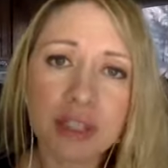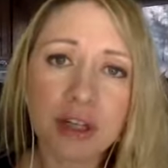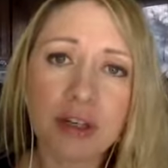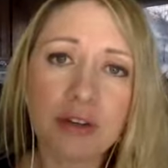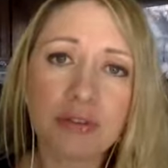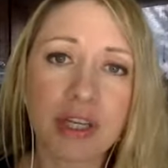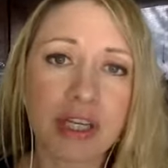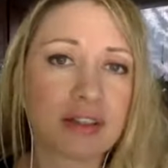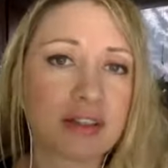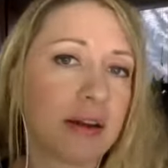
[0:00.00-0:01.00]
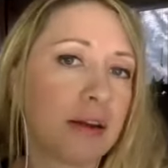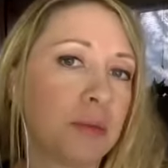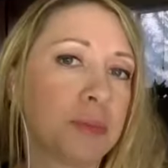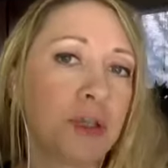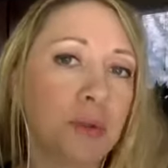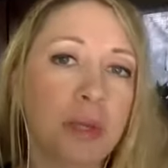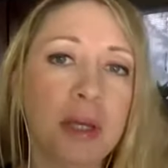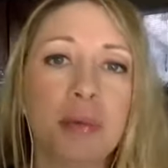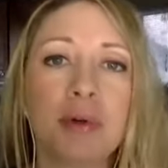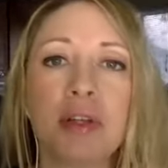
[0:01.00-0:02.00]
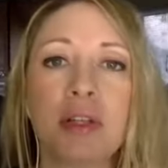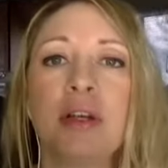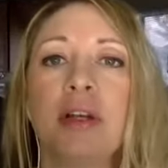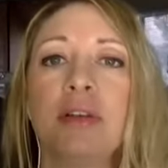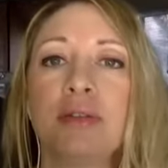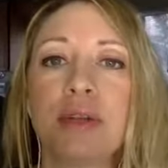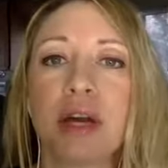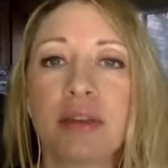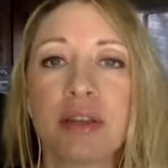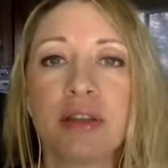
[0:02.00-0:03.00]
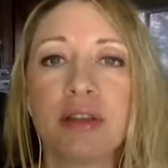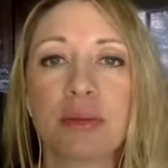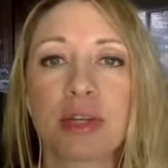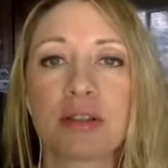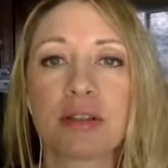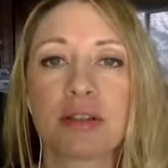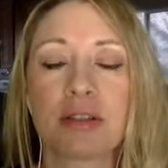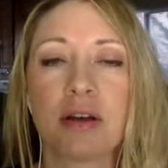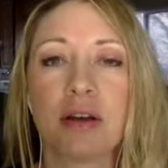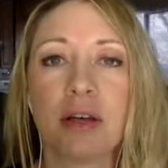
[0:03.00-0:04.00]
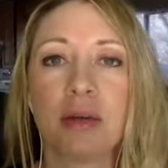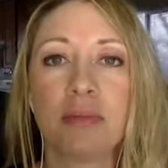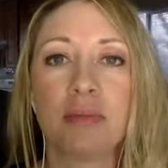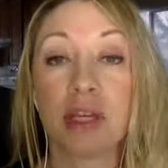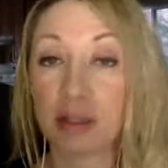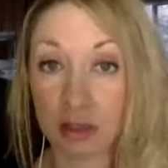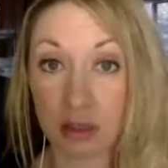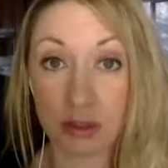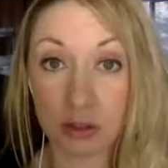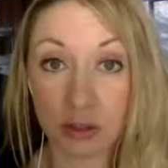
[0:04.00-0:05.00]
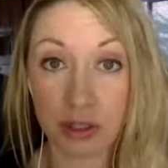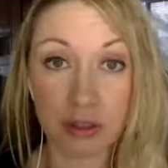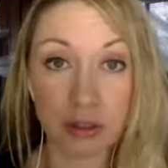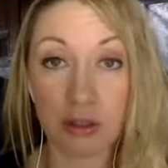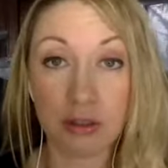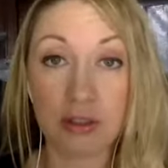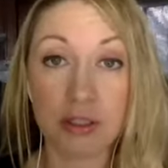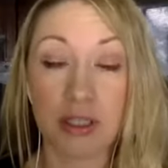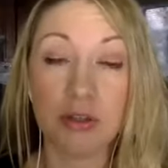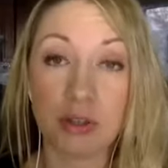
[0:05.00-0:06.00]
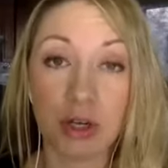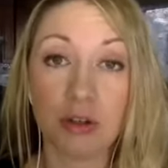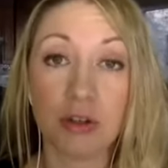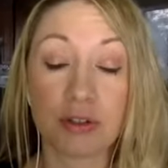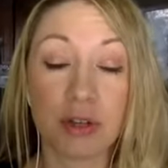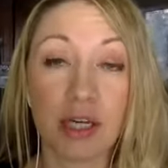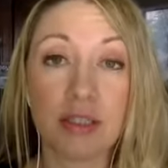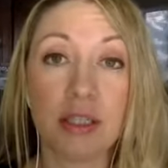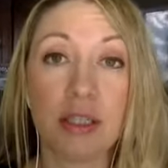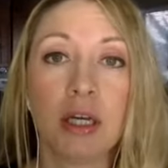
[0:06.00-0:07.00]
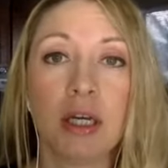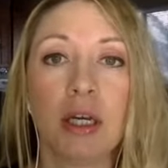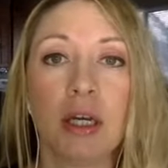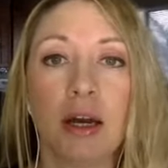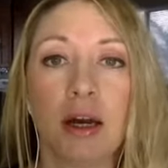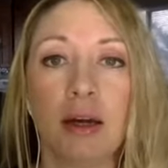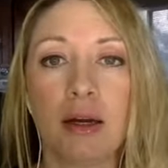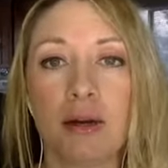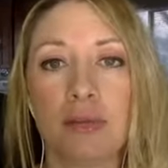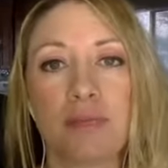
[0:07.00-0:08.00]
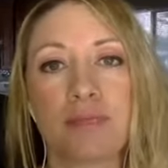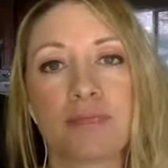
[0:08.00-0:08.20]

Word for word: curve they could sign up two people and then do nothing the rest of the time they could not join at all and tell you no you're crazy um,